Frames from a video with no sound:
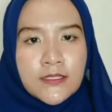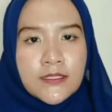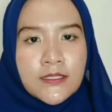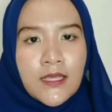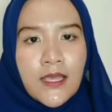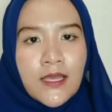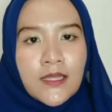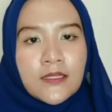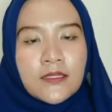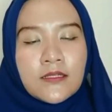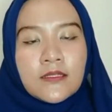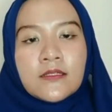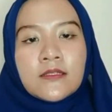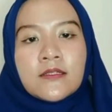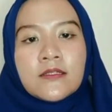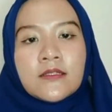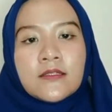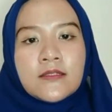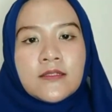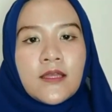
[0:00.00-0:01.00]
that
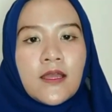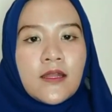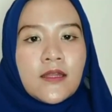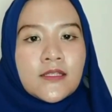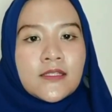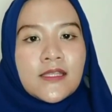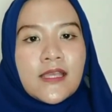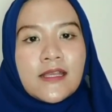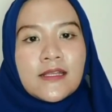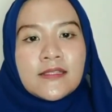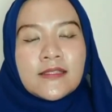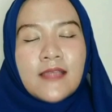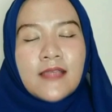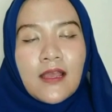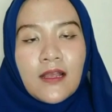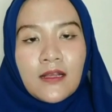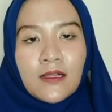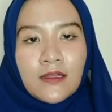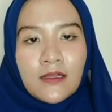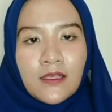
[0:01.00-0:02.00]
that is
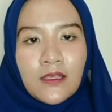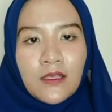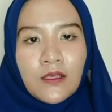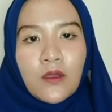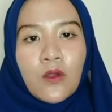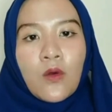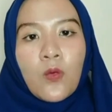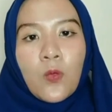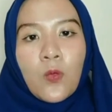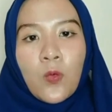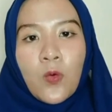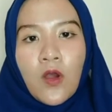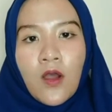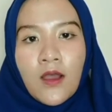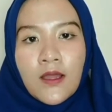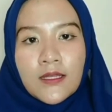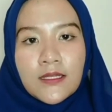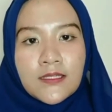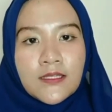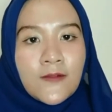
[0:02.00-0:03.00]
exactly
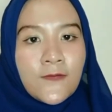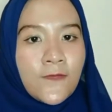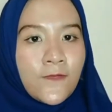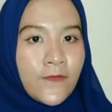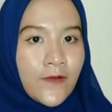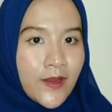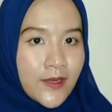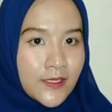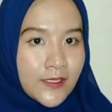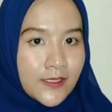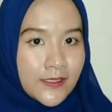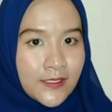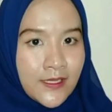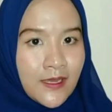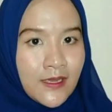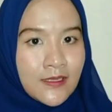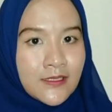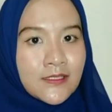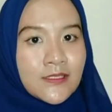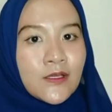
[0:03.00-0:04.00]
what the final
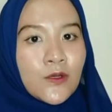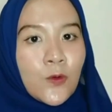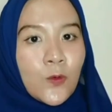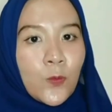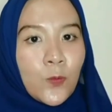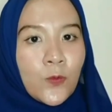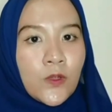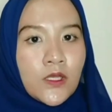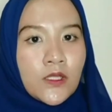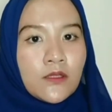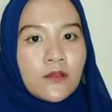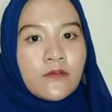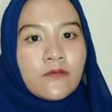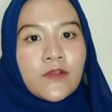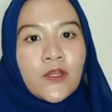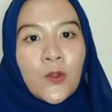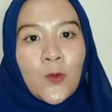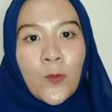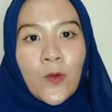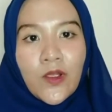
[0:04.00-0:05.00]
task will
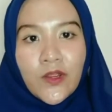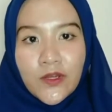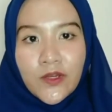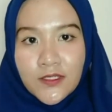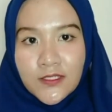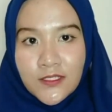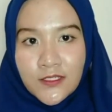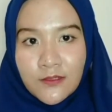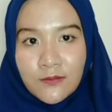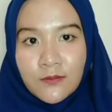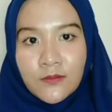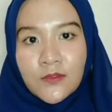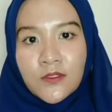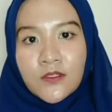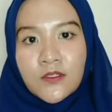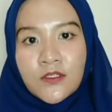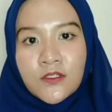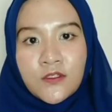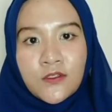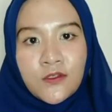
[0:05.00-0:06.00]
require them
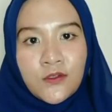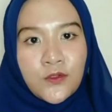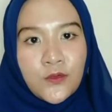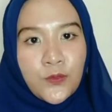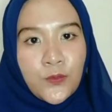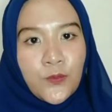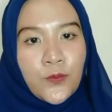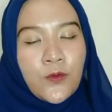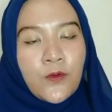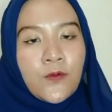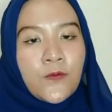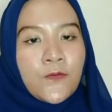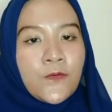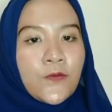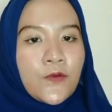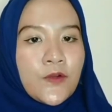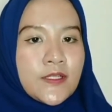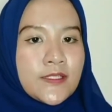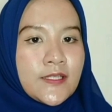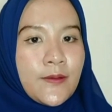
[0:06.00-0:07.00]
to do.
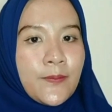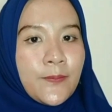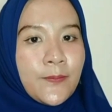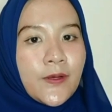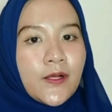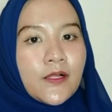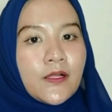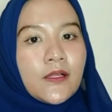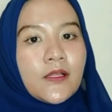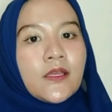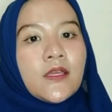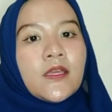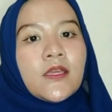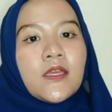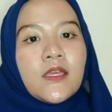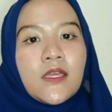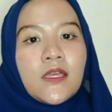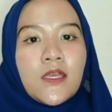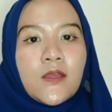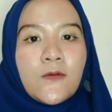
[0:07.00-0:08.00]
For example,
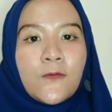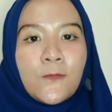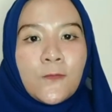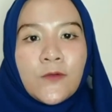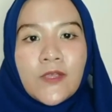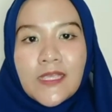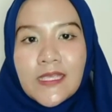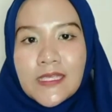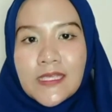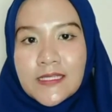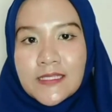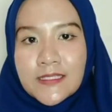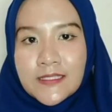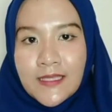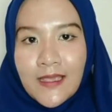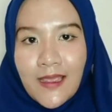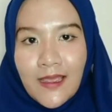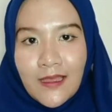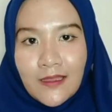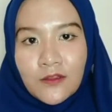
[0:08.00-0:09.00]
if we
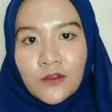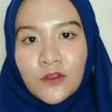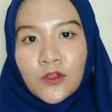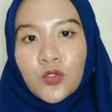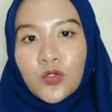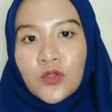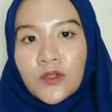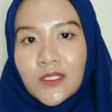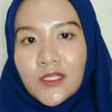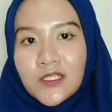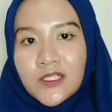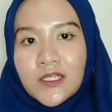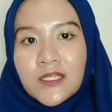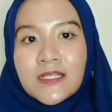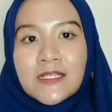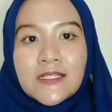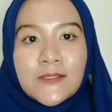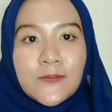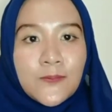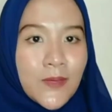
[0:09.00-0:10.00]
intend to teach
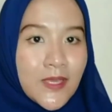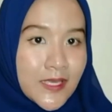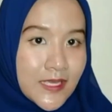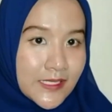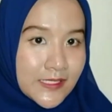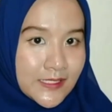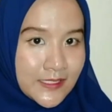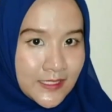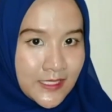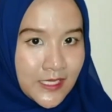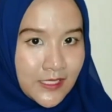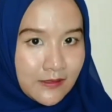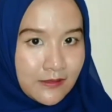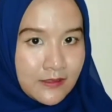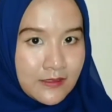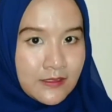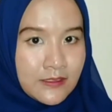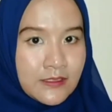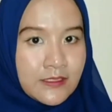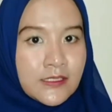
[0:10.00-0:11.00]
speaking skills,
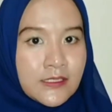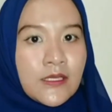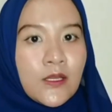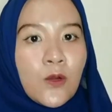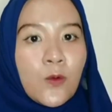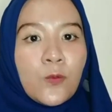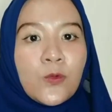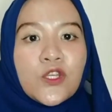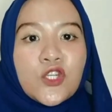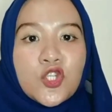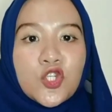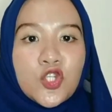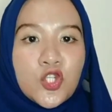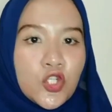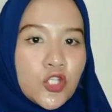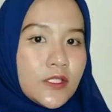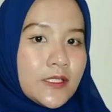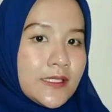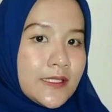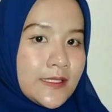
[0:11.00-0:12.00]
we
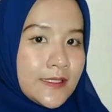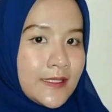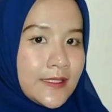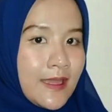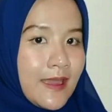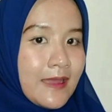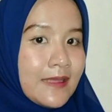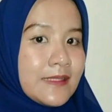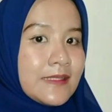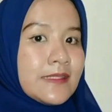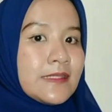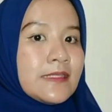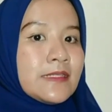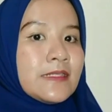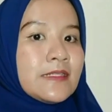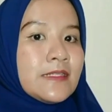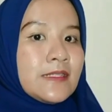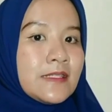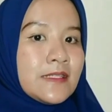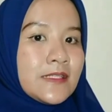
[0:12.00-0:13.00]
should test
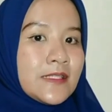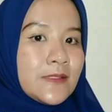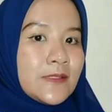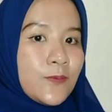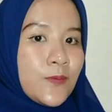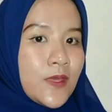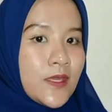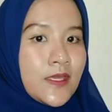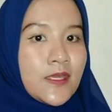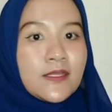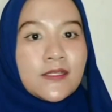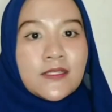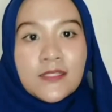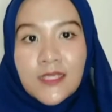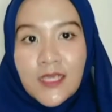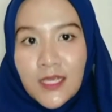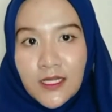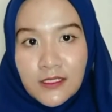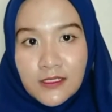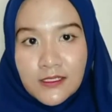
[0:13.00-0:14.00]
speaking
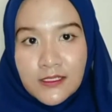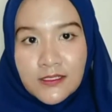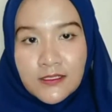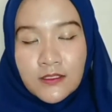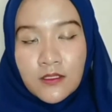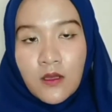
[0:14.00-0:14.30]
skills.